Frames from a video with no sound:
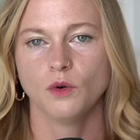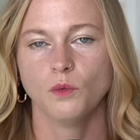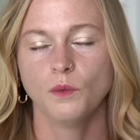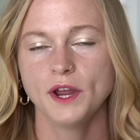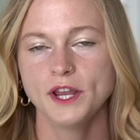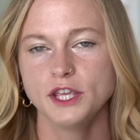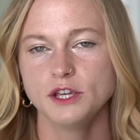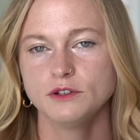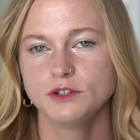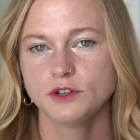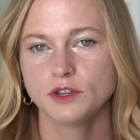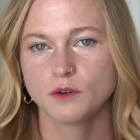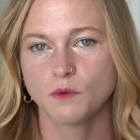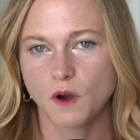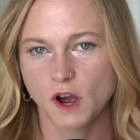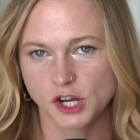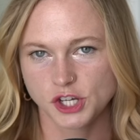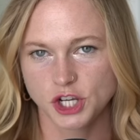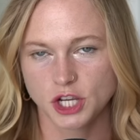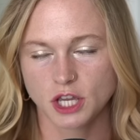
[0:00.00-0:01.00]
When you do the
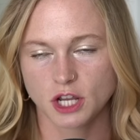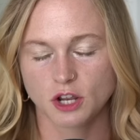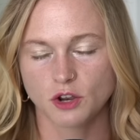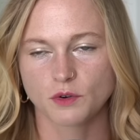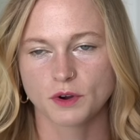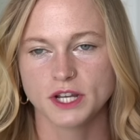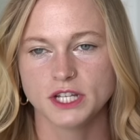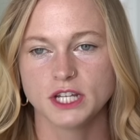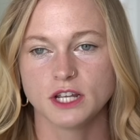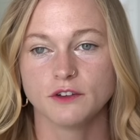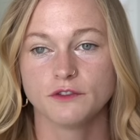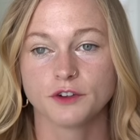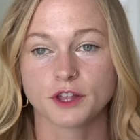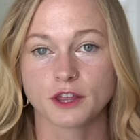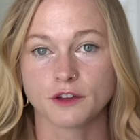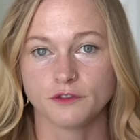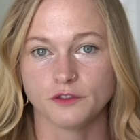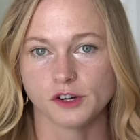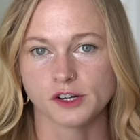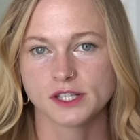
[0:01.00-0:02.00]
washing and anointing for
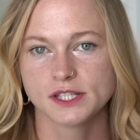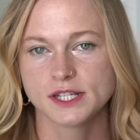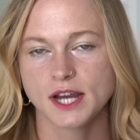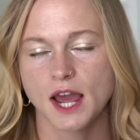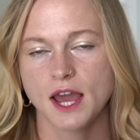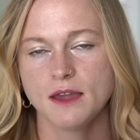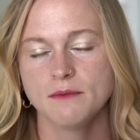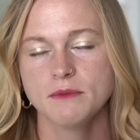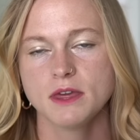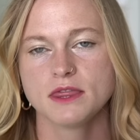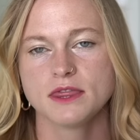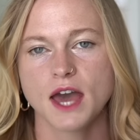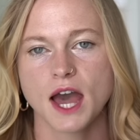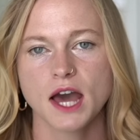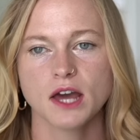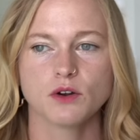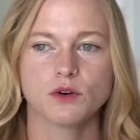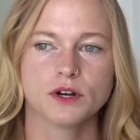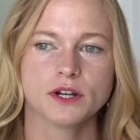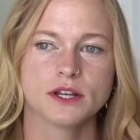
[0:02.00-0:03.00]
the first time,
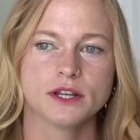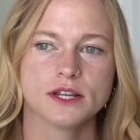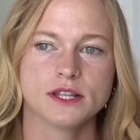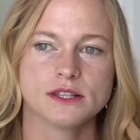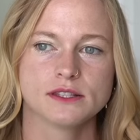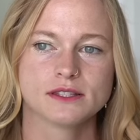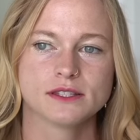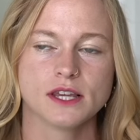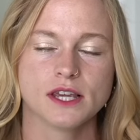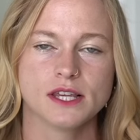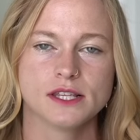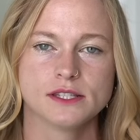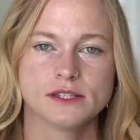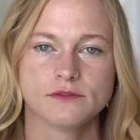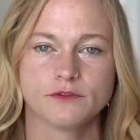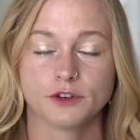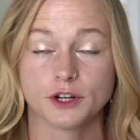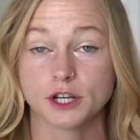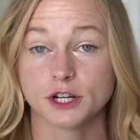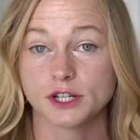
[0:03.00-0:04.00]
that ordinance is
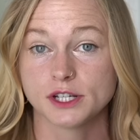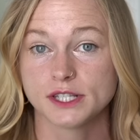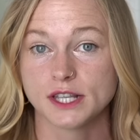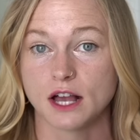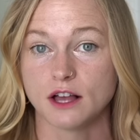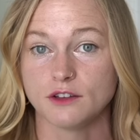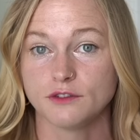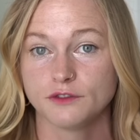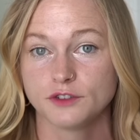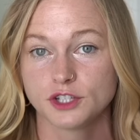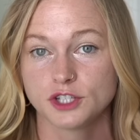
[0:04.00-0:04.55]
for yourself.